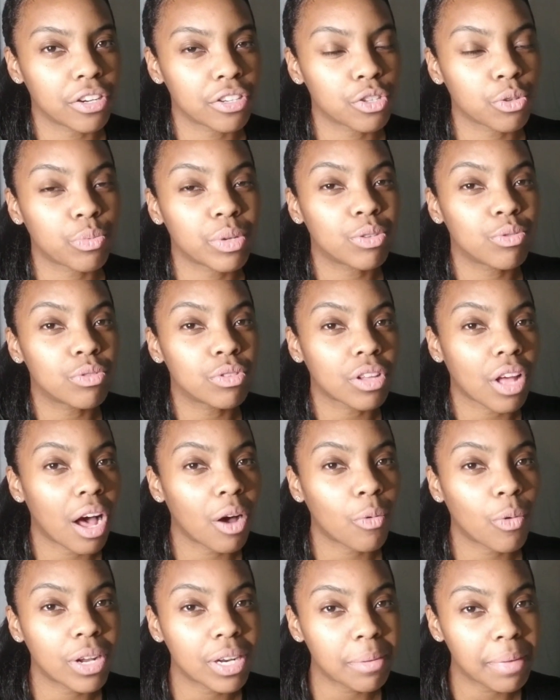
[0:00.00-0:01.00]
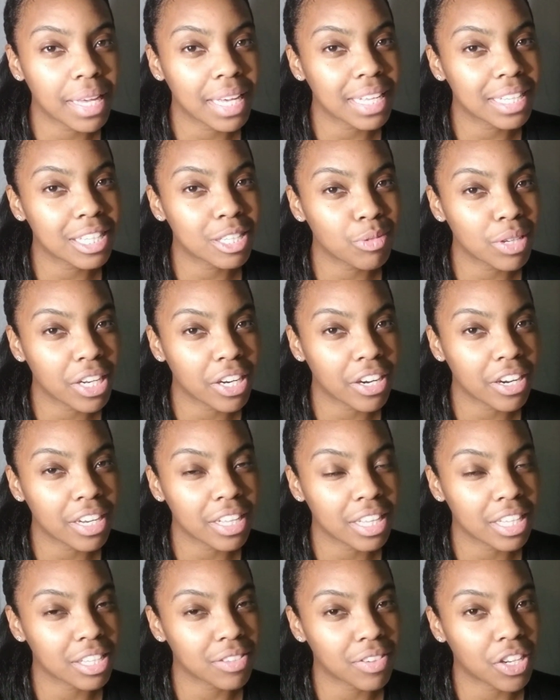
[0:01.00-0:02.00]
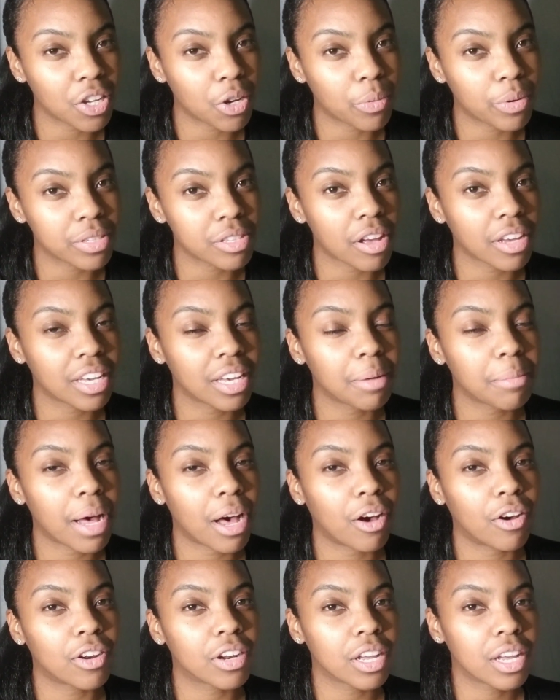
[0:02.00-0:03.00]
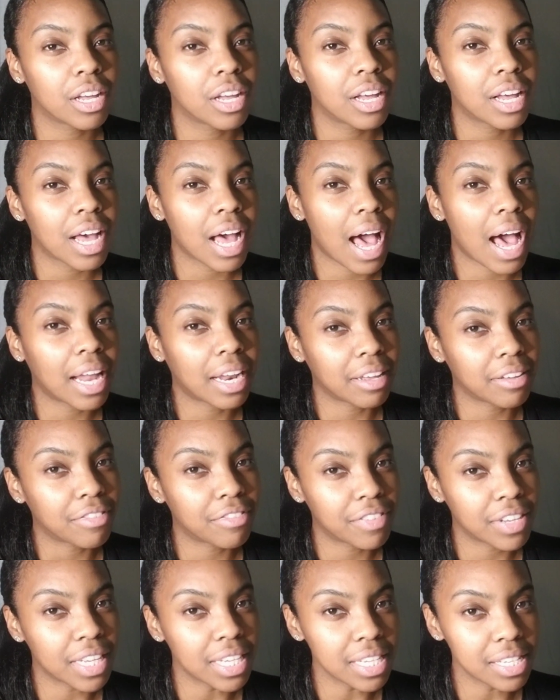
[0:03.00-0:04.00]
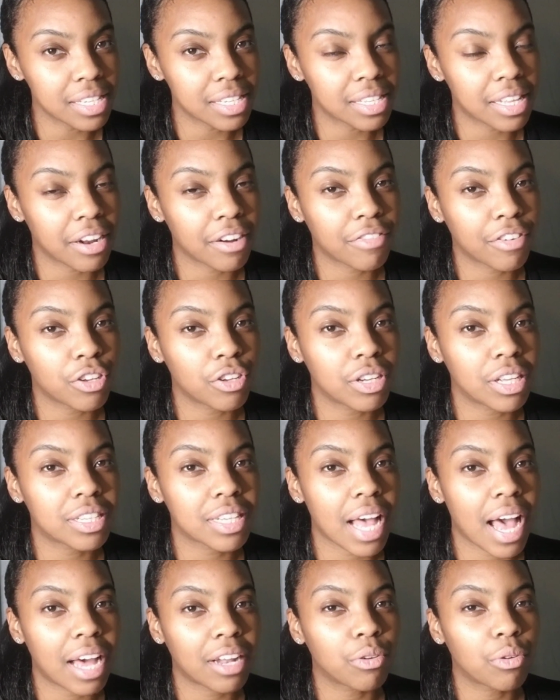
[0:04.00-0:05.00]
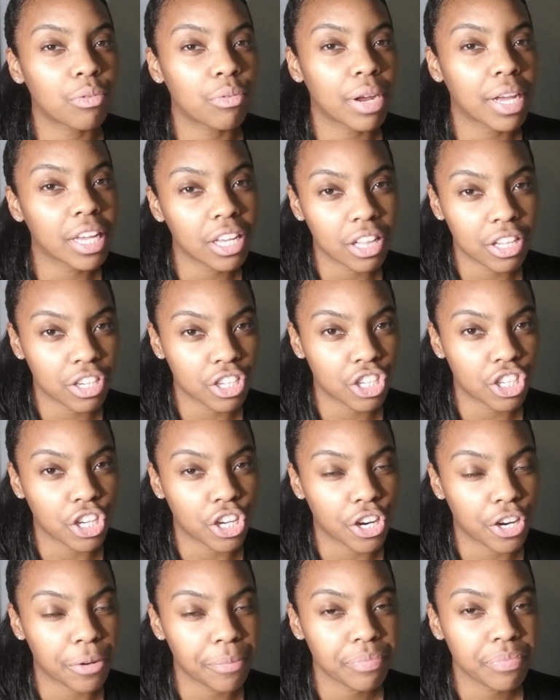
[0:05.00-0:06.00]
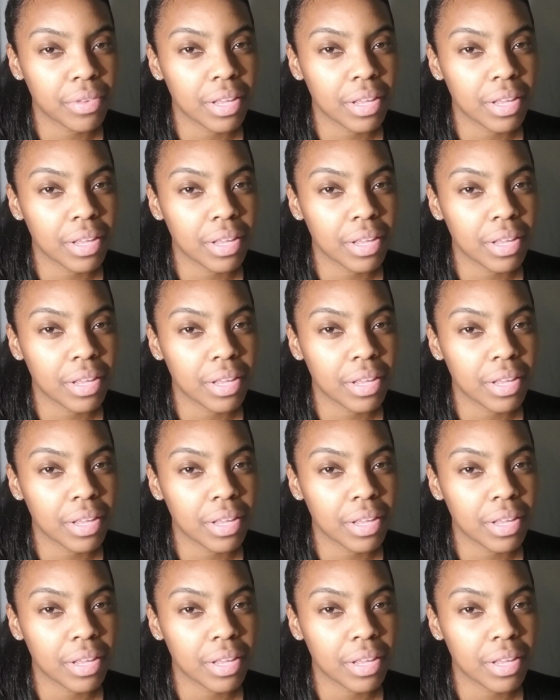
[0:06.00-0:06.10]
So we do not want to make it sweeter. In this video, we're talking about adding fizz. Therefore, you need to add regular sugar.